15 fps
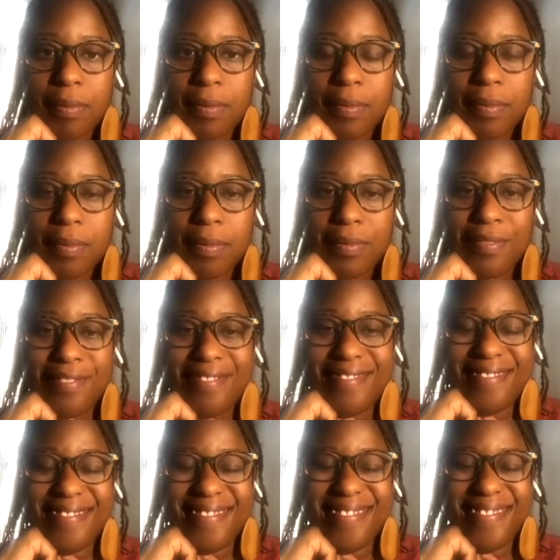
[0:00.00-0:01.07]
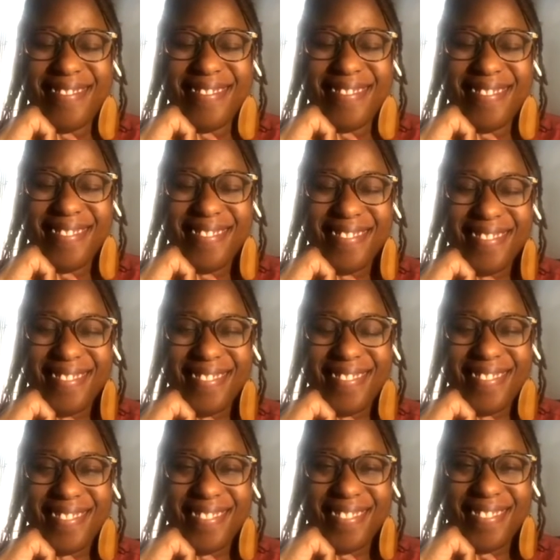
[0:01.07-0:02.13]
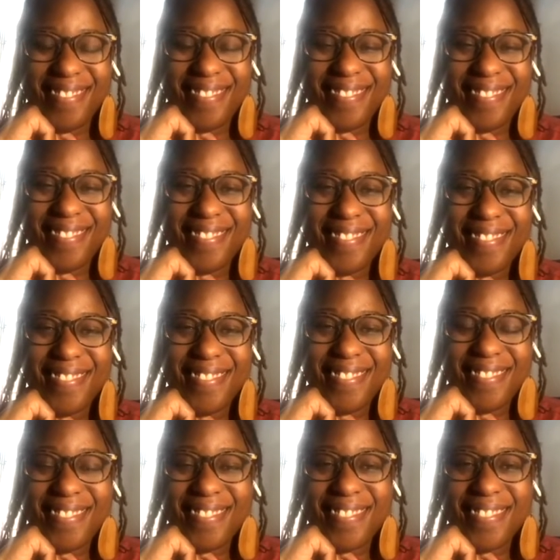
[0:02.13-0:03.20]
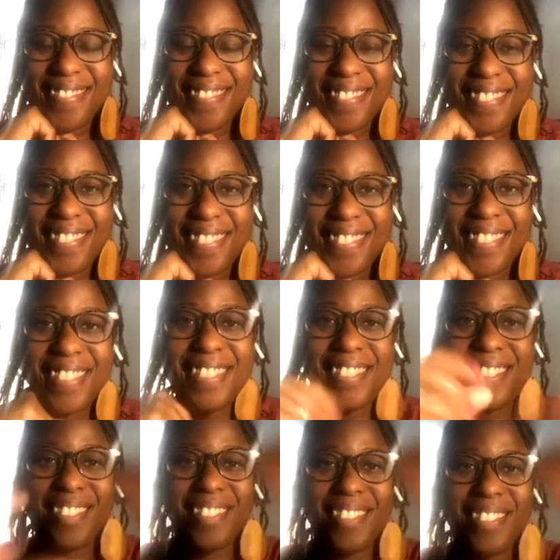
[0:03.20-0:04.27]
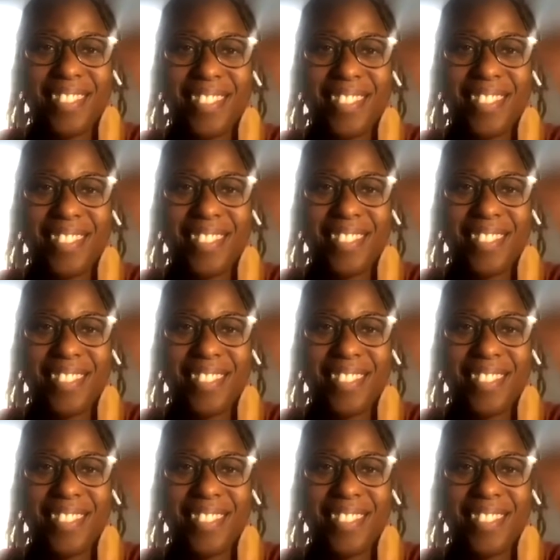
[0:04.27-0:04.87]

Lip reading: (not speaking)